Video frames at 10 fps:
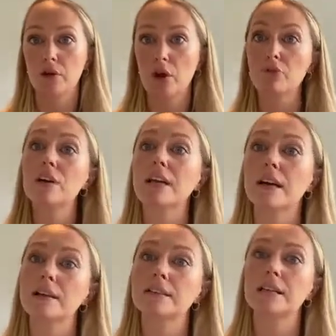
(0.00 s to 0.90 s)

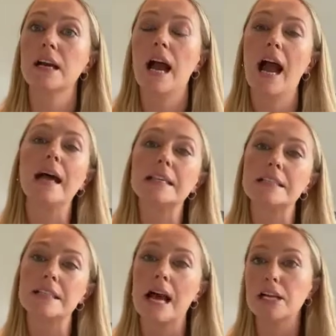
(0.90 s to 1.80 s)
arena, and
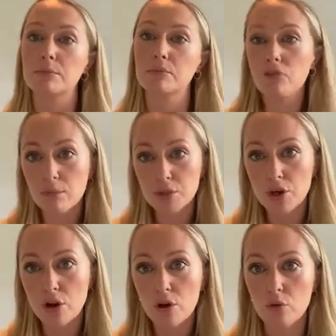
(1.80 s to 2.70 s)
attachment
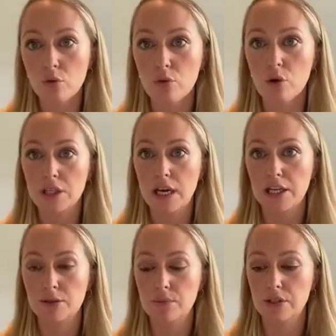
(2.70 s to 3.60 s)
rupture or
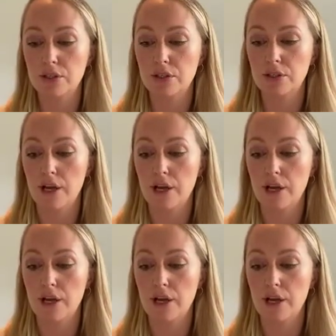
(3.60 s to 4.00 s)
attachment